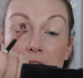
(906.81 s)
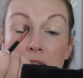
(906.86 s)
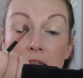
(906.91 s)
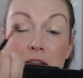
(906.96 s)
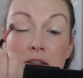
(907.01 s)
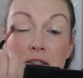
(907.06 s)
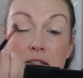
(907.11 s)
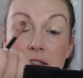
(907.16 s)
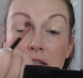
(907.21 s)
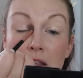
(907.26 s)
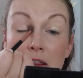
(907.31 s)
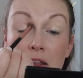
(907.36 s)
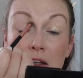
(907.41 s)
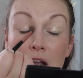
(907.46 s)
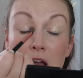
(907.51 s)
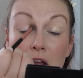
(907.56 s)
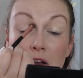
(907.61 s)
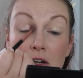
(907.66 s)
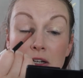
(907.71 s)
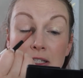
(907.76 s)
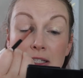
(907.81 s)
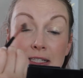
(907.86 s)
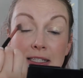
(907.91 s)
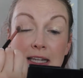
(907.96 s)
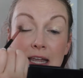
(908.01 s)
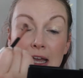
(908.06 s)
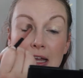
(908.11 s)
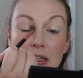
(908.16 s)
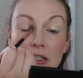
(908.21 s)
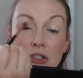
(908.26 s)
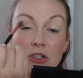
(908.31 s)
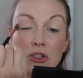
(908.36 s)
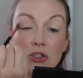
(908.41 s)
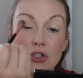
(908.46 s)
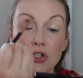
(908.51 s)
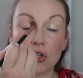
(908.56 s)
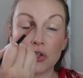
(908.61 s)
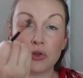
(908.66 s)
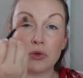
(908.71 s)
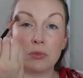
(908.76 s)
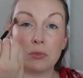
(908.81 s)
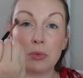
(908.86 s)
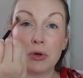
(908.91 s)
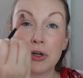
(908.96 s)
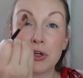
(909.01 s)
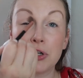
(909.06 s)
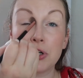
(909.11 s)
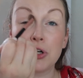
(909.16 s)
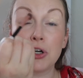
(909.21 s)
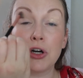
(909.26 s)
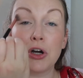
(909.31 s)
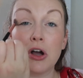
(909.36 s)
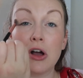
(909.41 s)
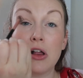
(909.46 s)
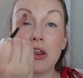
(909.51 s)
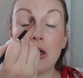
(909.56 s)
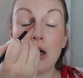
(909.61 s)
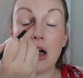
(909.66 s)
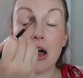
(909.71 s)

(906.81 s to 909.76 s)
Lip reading: This is in the color Sandstone Pearl.